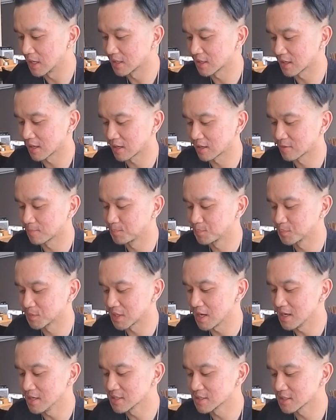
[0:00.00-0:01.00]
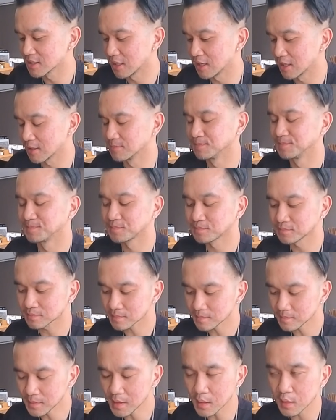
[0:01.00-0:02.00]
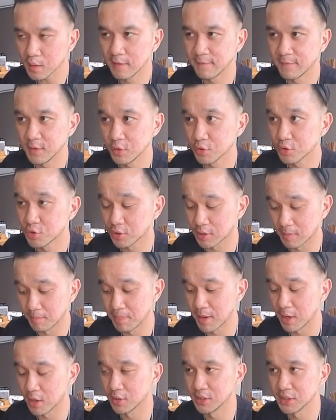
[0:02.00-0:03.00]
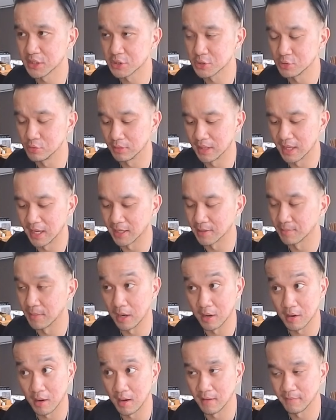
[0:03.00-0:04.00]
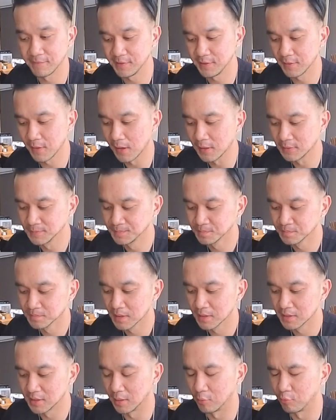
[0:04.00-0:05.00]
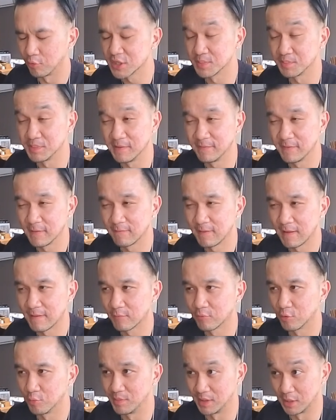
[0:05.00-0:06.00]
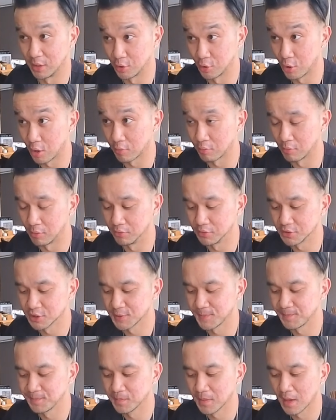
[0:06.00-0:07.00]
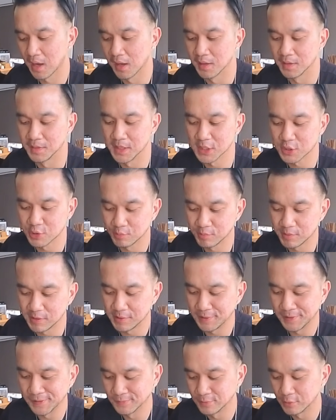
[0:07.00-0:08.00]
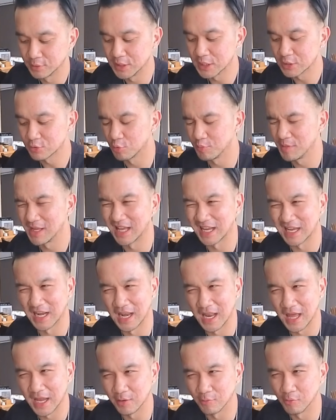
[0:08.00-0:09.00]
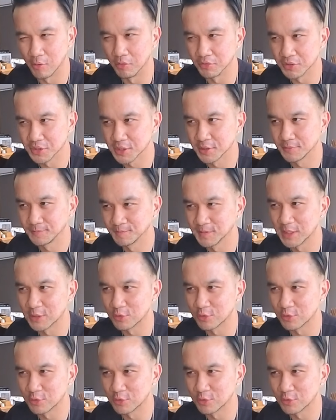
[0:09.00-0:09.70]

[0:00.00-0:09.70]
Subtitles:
It tastes like, if you were to compare this to like a coffee, the rich beefy flavor will be our dark roast. This would be like a light roast.